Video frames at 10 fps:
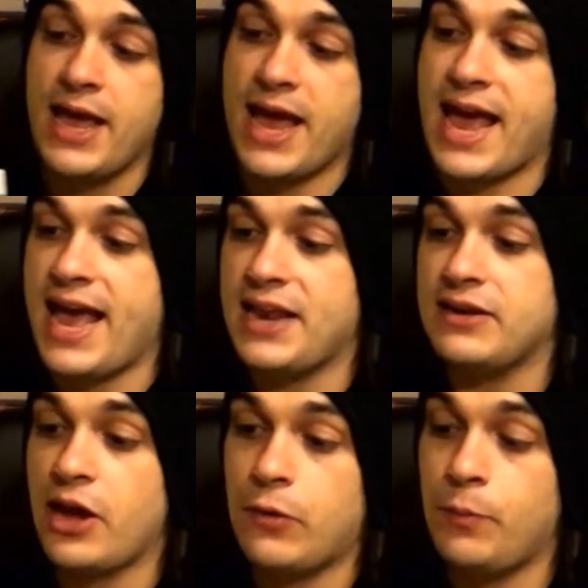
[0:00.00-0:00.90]
and
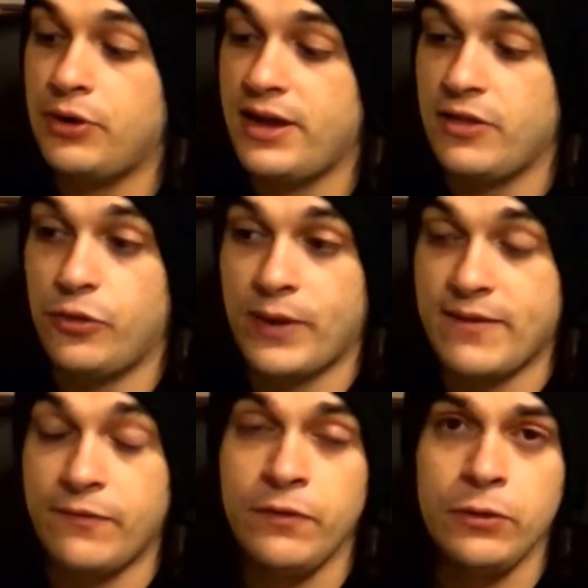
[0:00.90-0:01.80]
I will put it into a
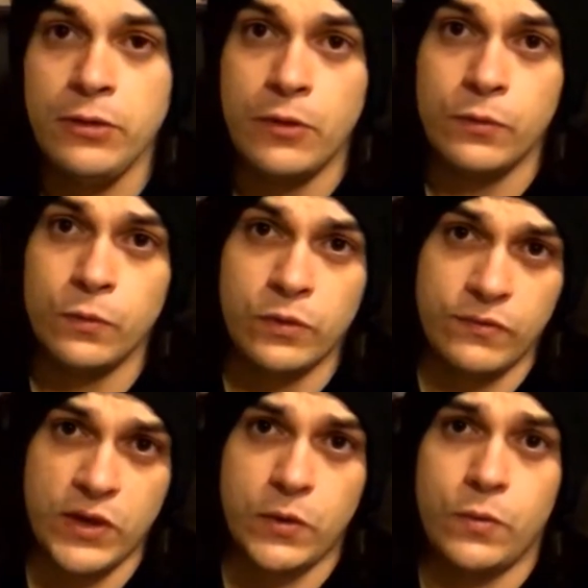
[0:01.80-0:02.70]
full
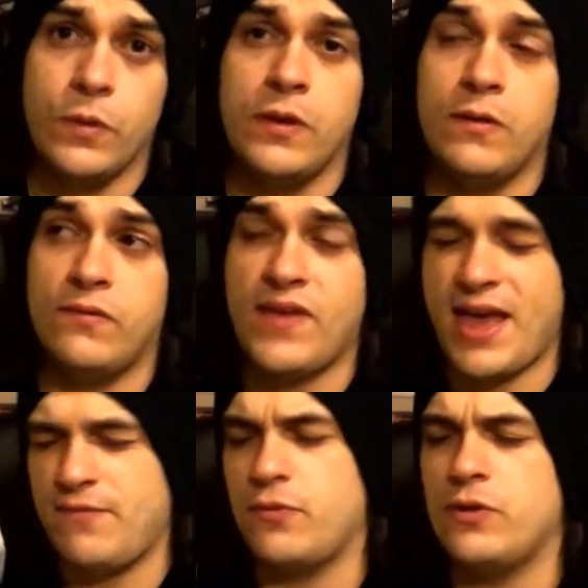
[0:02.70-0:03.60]
review for
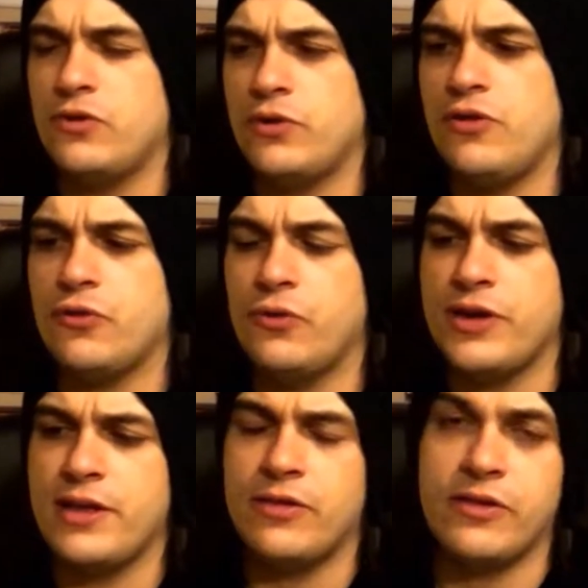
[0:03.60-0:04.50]
everyone to enjoy
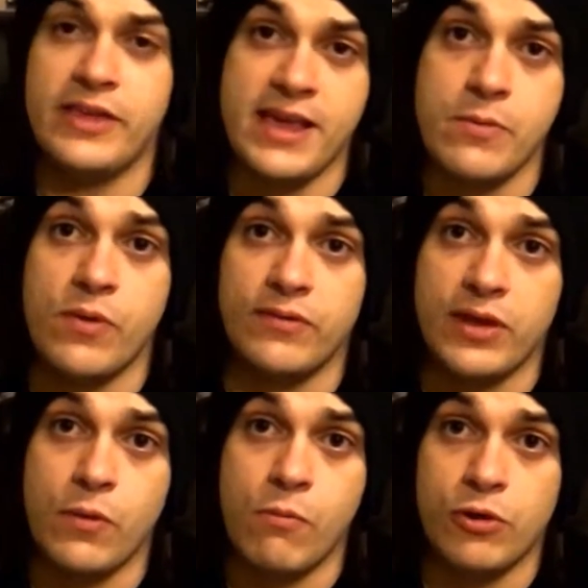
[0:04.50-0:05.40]
to see whether
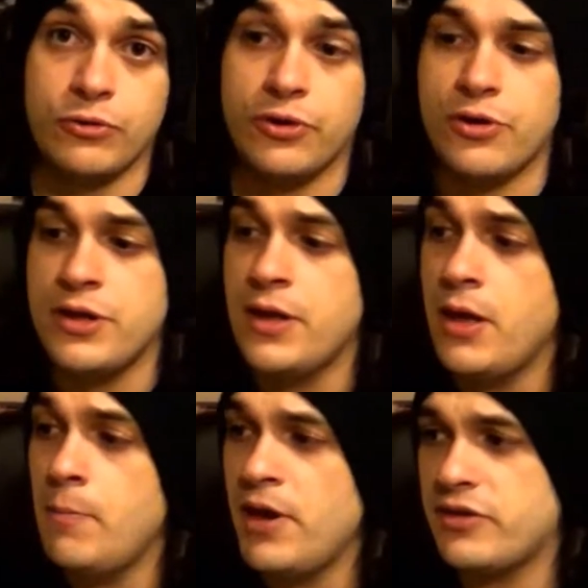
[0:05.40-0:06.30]
they want one or not.
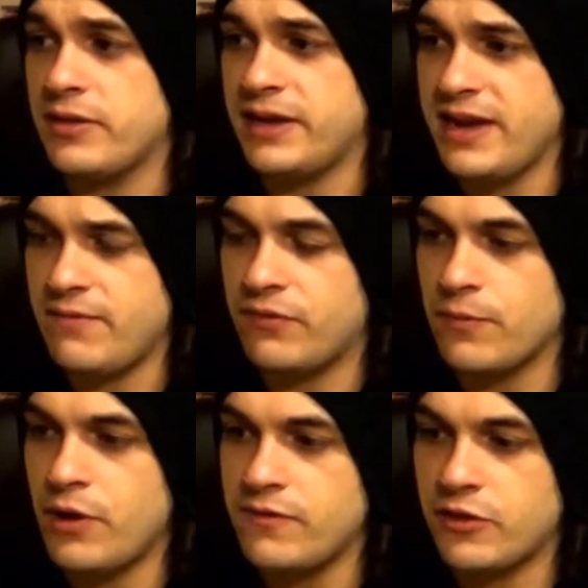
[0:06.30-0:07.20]
Personally, from
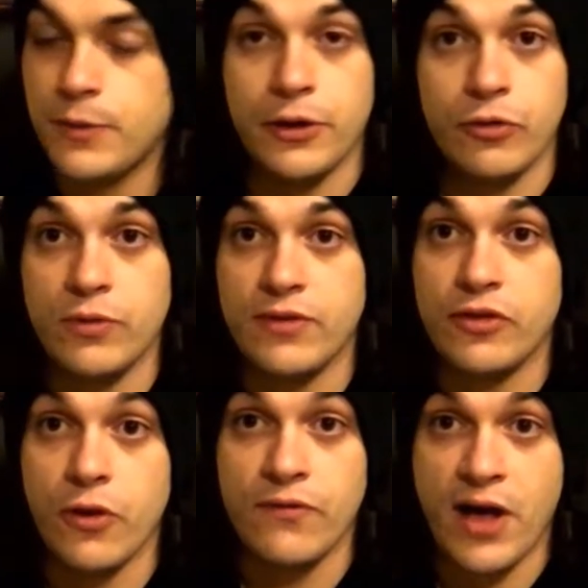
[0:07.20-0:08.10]
what I've experienced with it
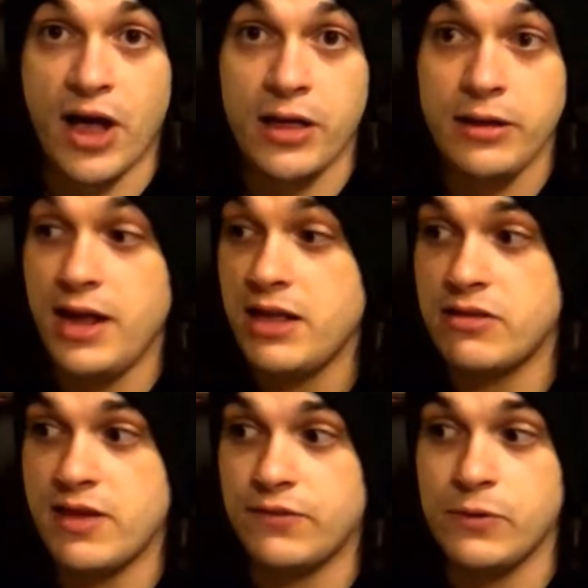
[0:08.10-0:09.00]
so far, it's
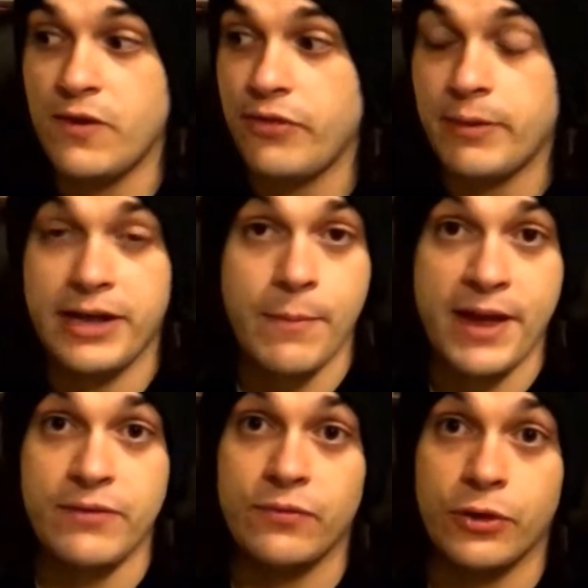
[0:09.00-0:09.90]
definitely worth the money I
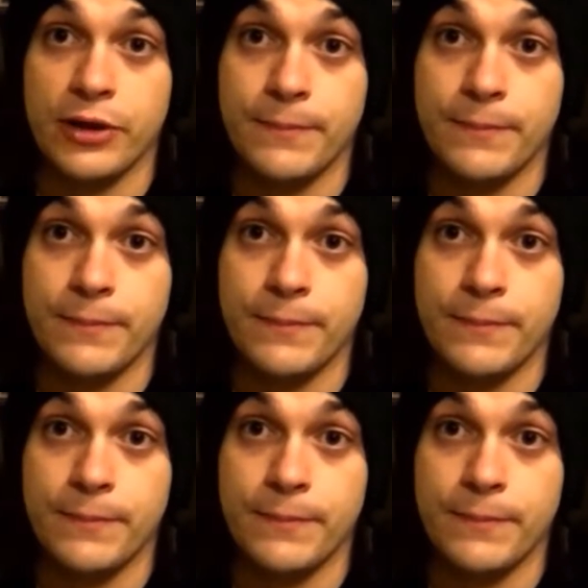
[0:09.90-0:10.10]
paid for it.